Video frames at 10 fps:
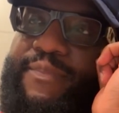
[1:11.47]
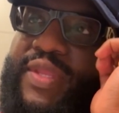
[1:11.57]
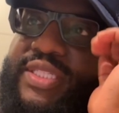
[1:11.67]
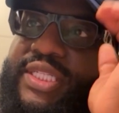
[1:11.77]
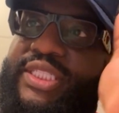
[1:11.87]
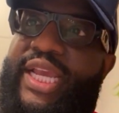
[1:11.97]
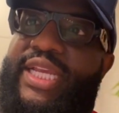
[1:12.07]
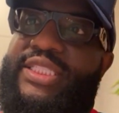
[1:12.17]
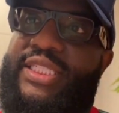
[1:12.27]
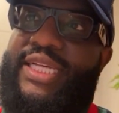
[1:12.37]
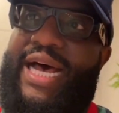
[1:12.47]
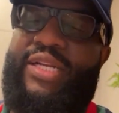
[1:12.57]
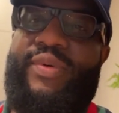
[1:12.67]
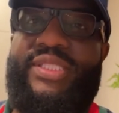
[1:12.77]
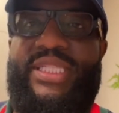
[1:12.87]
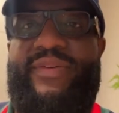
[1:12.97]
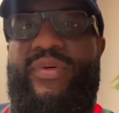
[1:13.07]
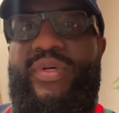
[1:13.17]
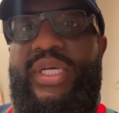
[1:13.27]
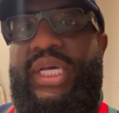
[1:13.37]
Does it change the tolerance
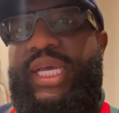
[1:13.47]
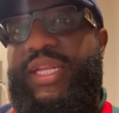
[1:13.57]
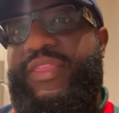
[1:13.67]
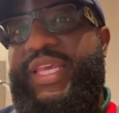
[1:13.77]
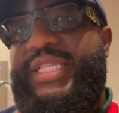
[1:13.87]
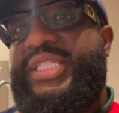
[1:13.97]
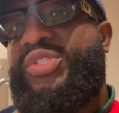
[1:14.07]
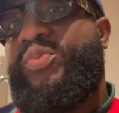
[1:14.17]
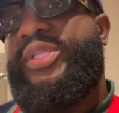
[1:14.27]
level and the things that you're